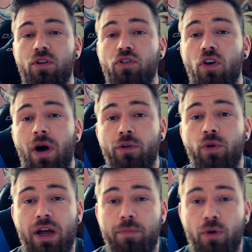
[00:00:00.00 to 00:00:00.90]
So how
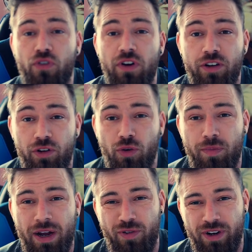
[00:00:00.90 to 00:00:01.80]
do I personally use
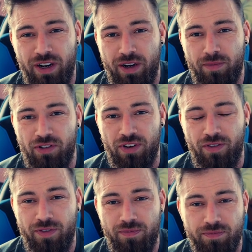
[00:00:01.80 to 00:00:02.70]
microneedling
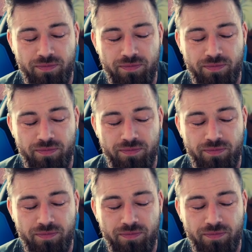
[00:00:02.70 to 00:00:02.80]
myself?